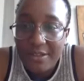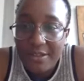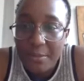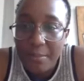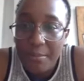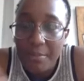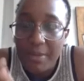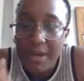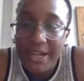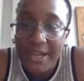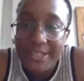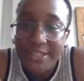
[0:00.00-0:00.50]

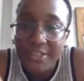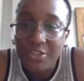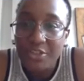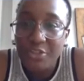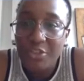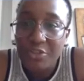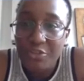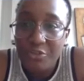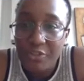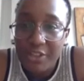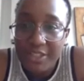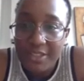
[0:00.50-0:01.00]
my
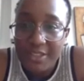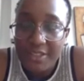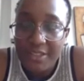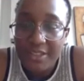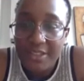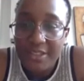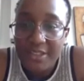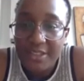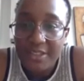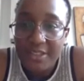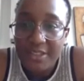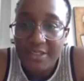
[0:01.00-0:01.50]

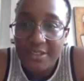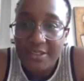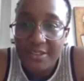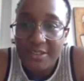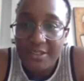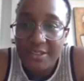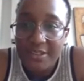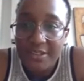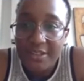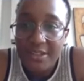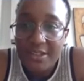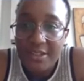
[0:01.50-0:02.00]

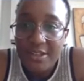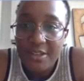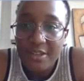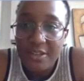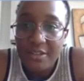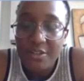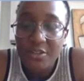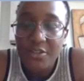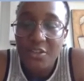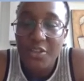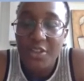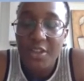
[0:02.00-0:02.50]
stresses
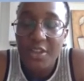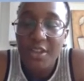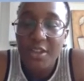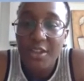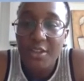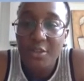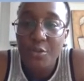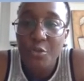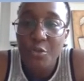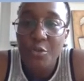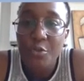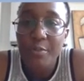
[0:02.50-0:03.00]

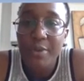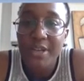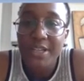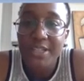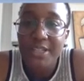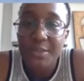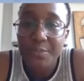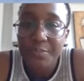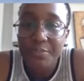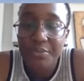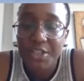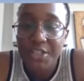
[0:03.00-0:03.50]
or my
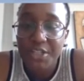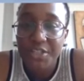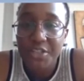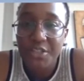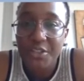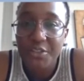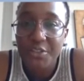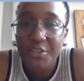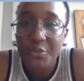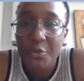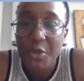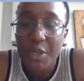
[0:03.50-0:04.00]

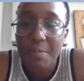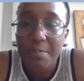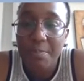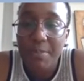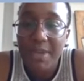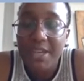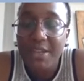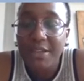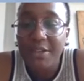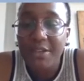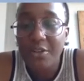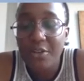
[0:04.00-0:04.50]
depression, so it
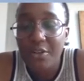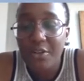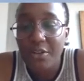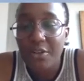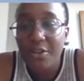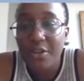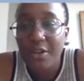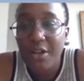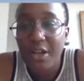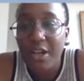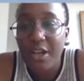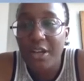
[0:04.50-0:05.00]
may not
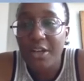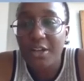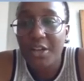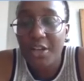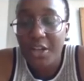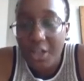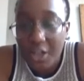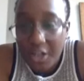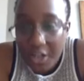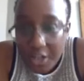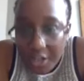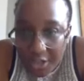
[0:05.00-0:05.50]

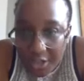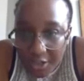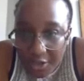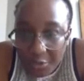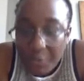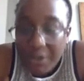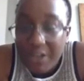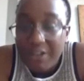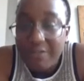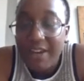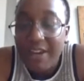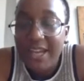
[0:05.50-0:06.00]
occur
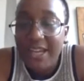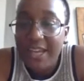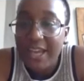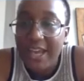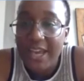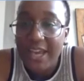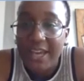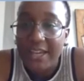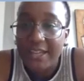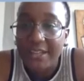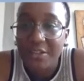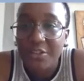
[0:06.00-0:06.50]
where I
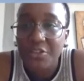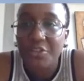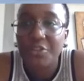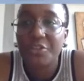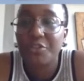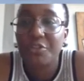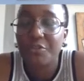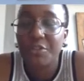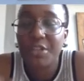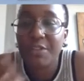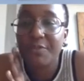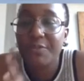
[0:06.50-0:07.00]
can, because
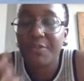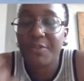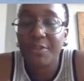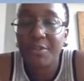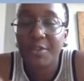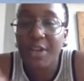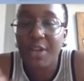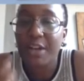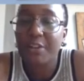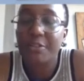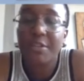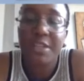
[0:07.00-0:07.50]

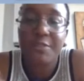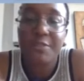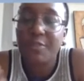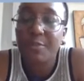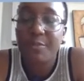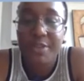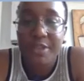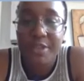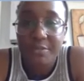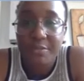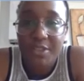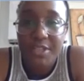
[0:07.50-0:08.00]
I'll never
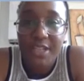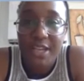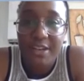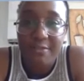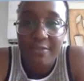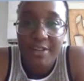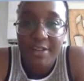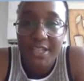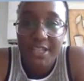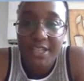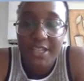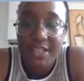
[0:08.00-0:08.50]
be able to
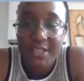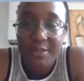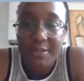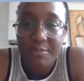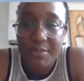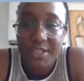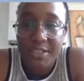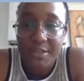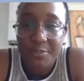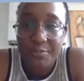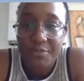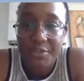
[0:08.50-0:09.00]
eradicate
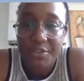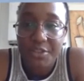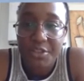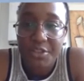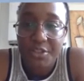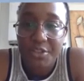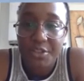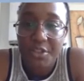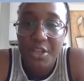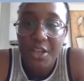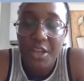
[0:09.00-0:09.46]
my depression.